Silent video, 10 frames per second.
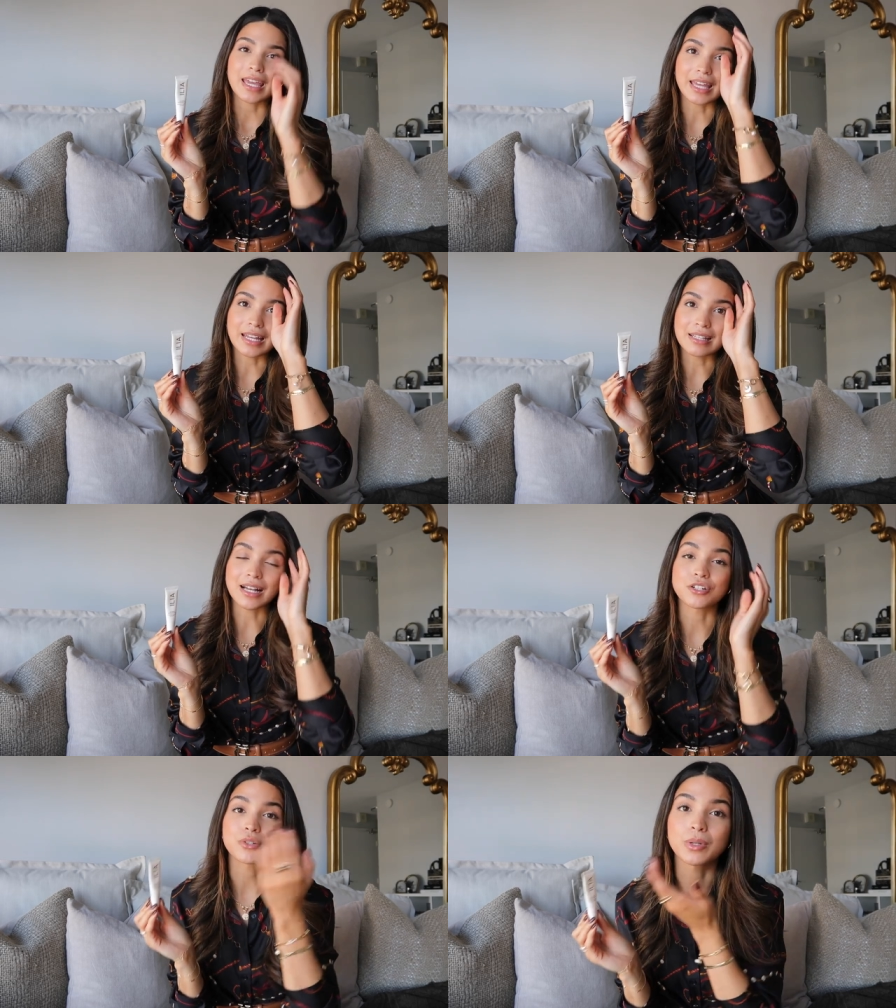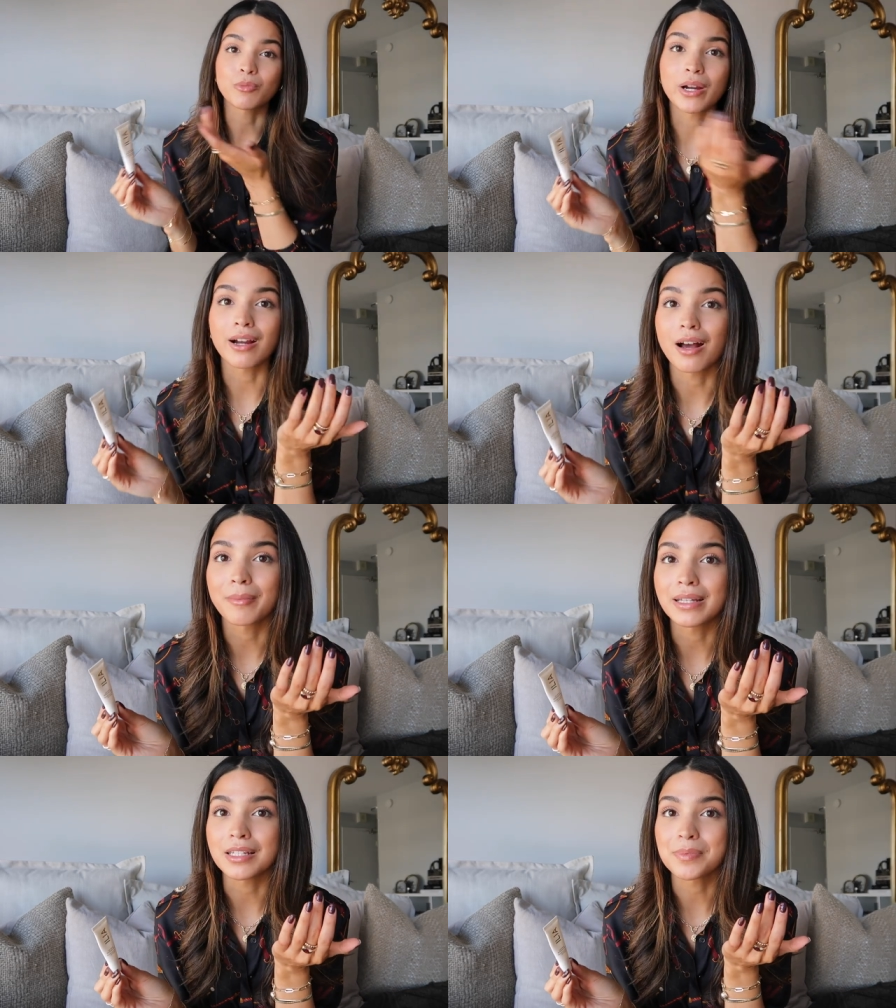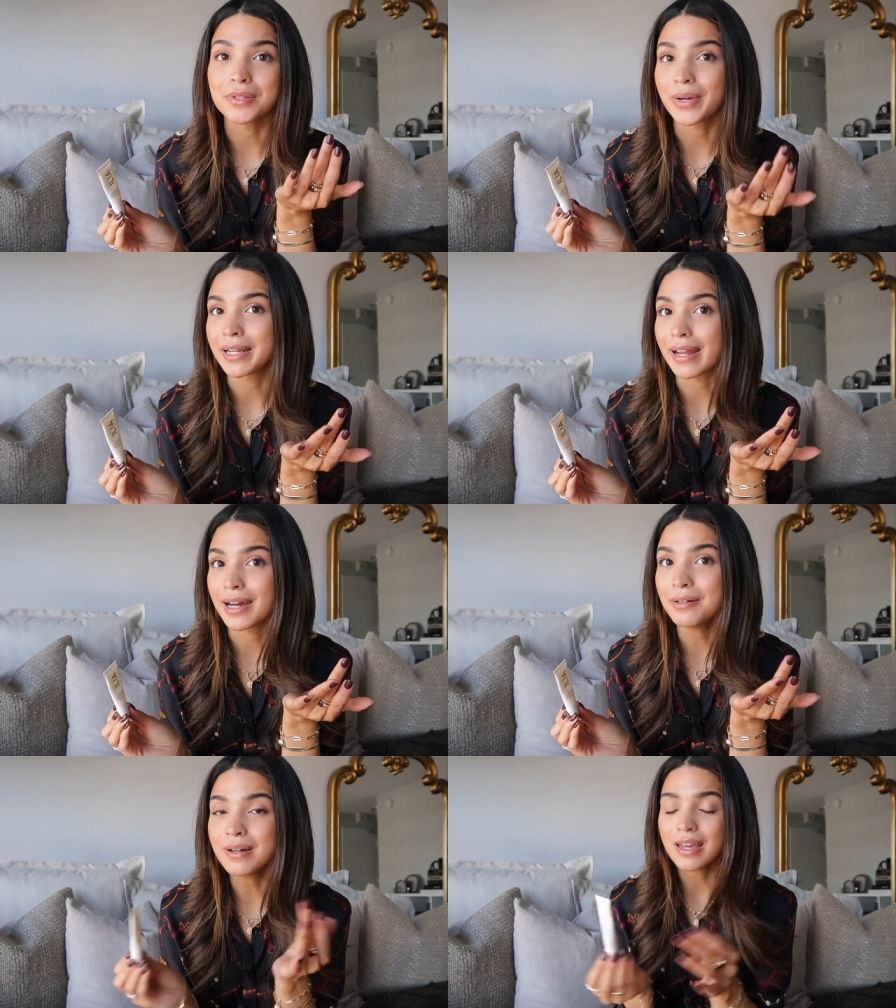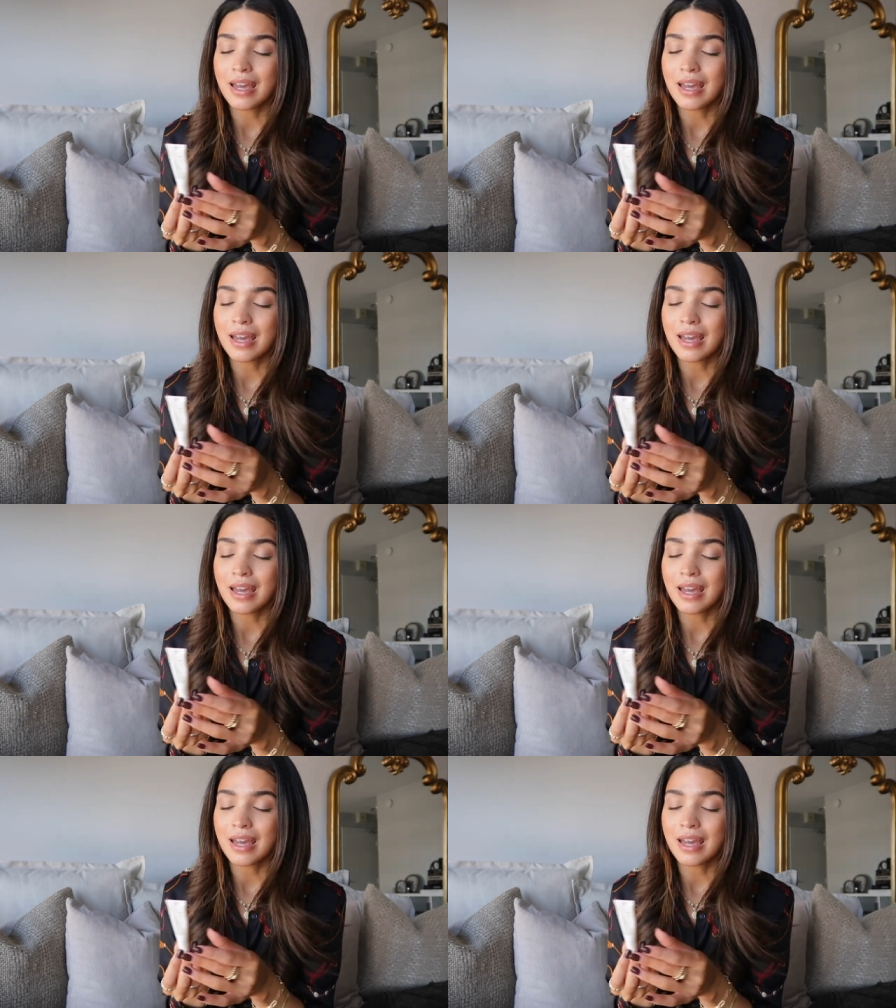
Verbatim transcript: It is actually what I'm wearing on my lips right now.